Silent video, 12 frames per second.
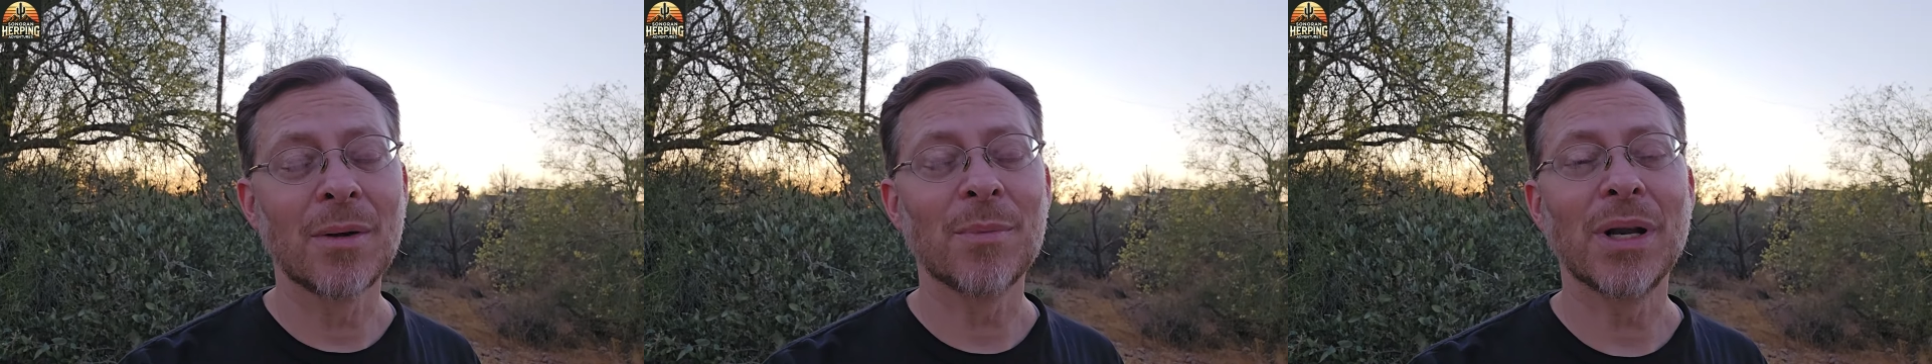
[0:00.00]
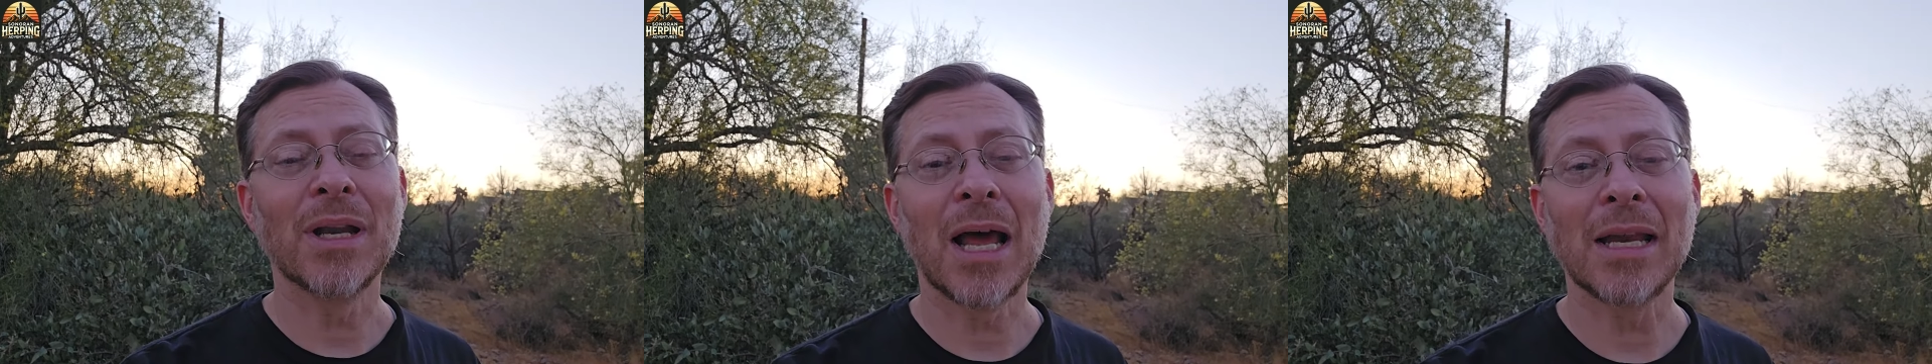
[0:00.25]

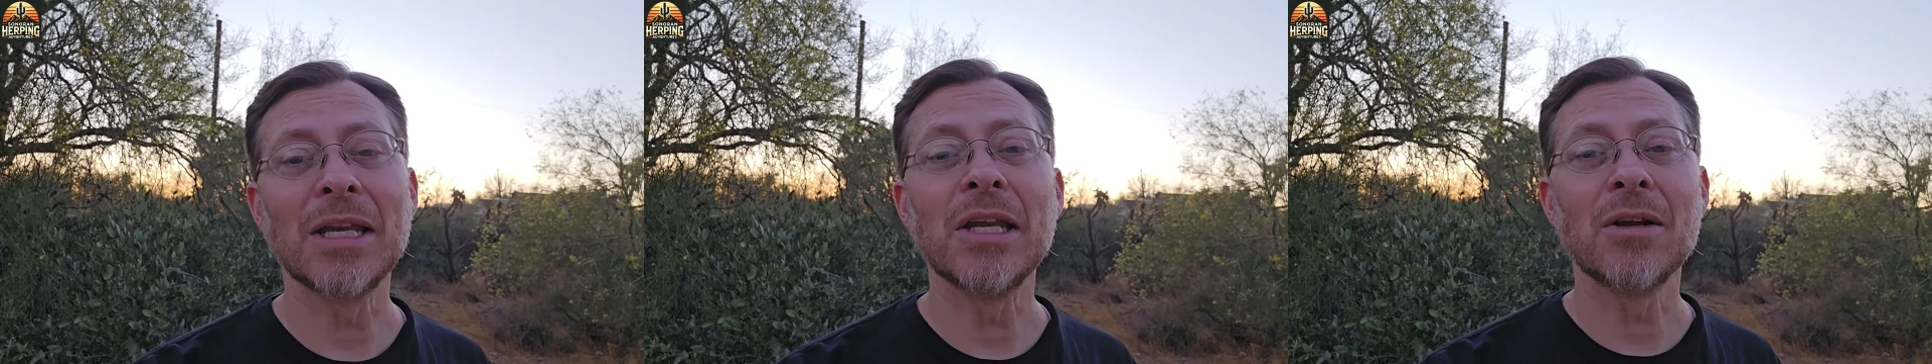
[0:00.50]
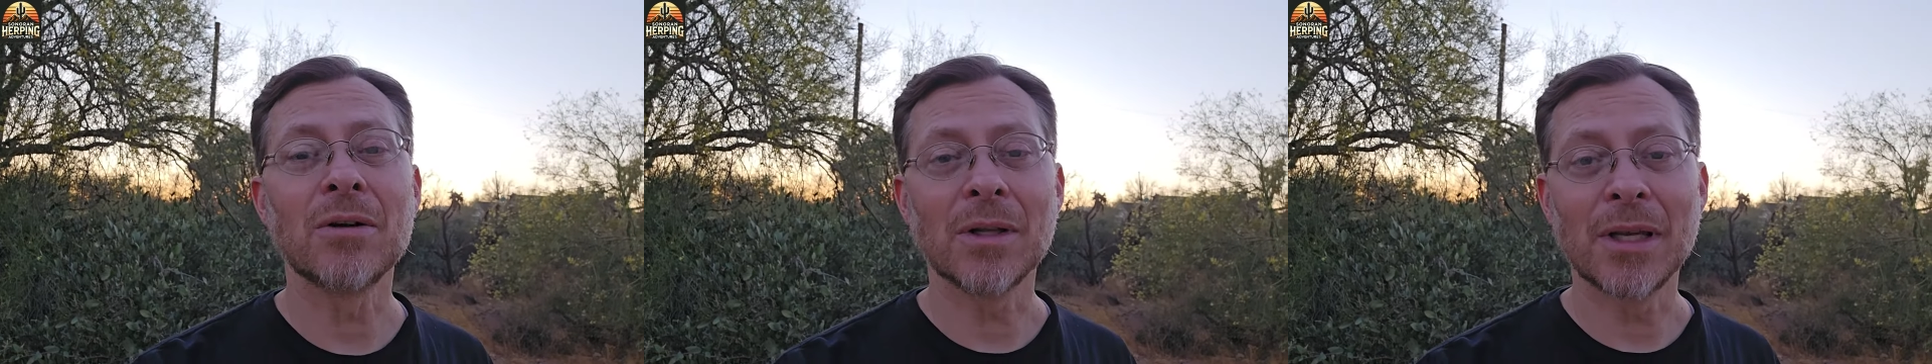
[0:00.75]
but not
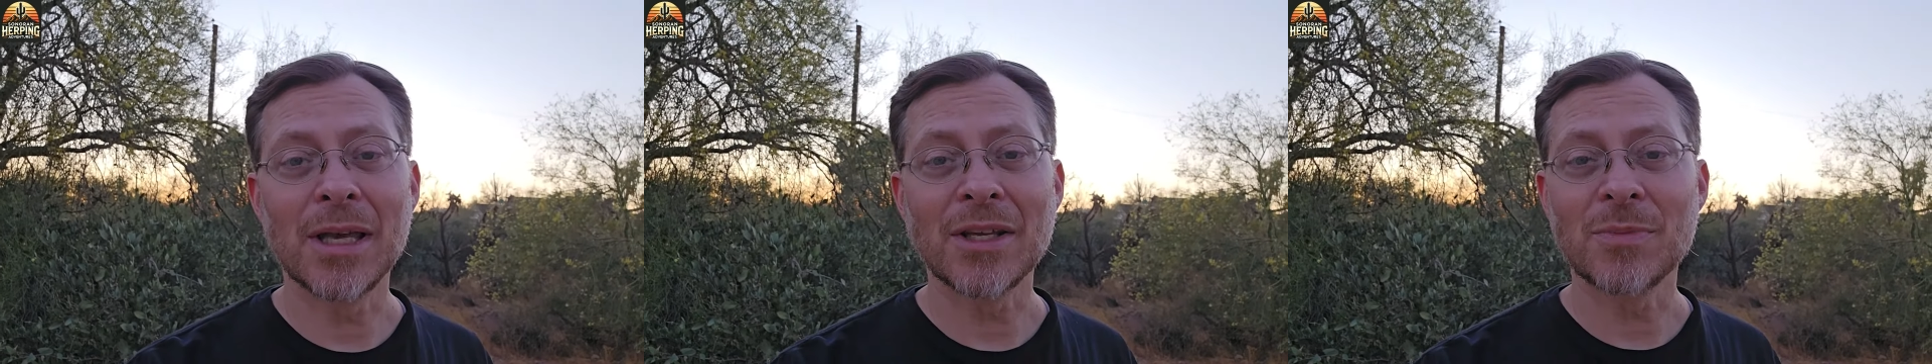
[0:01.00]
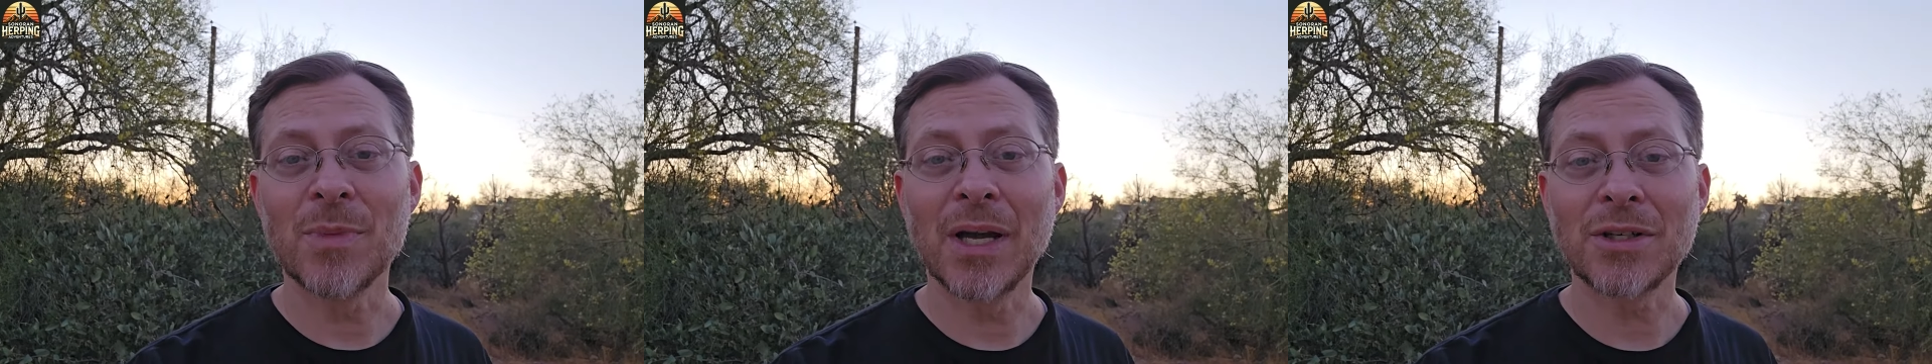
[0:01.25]
nearly
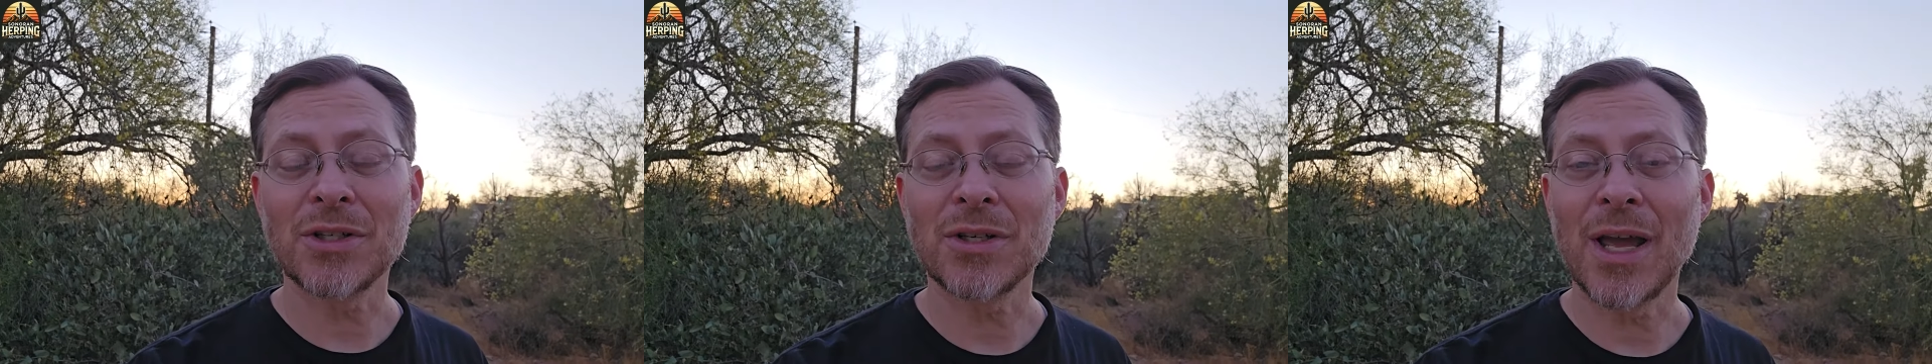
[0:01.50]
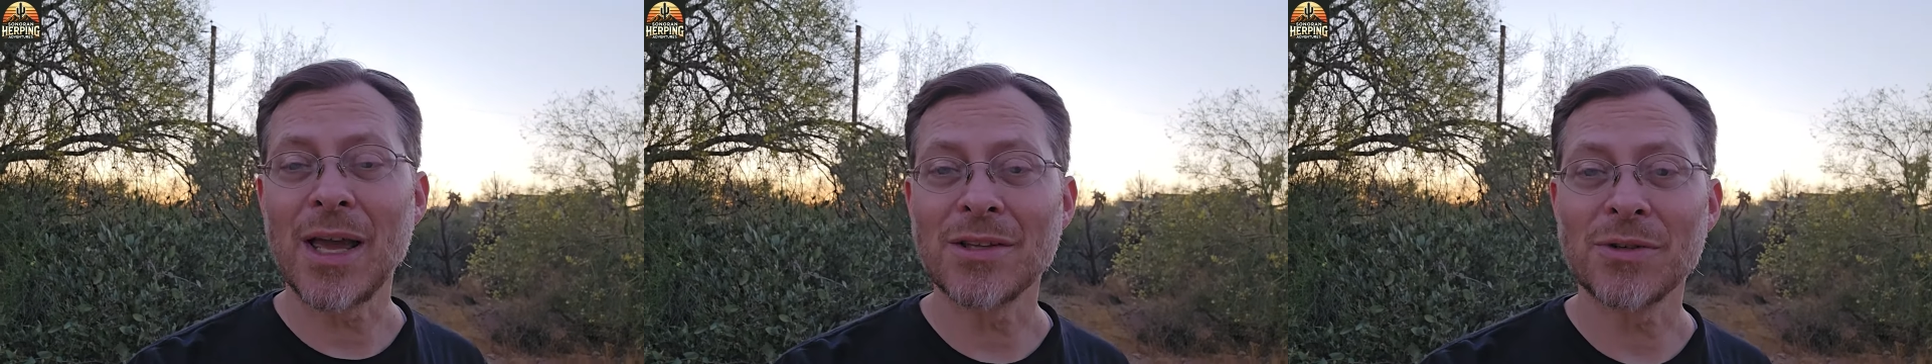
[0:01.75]
as much
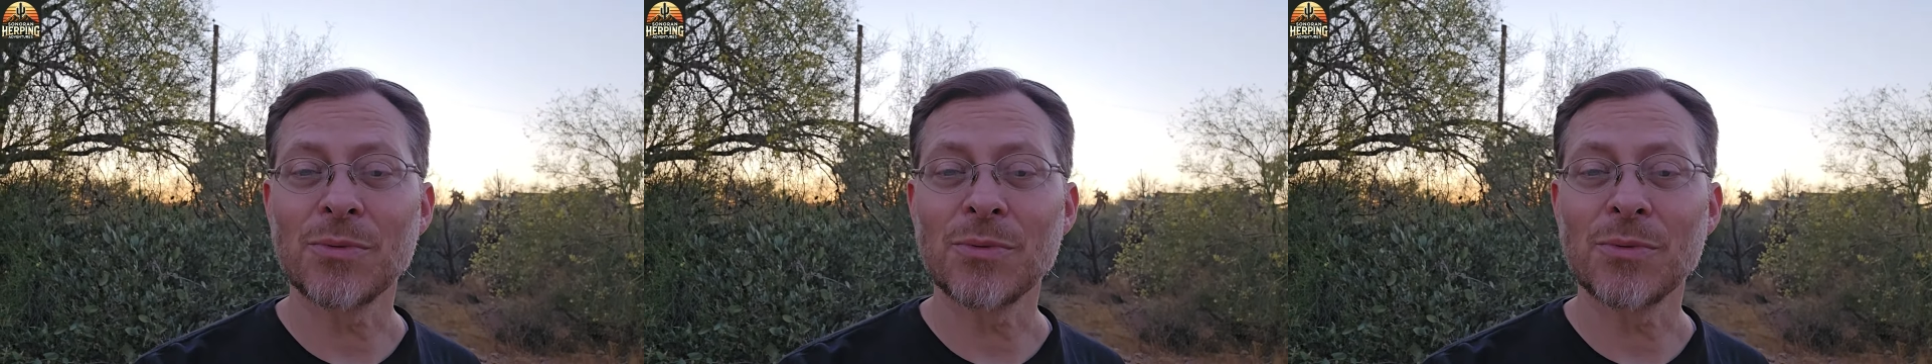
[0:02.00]
as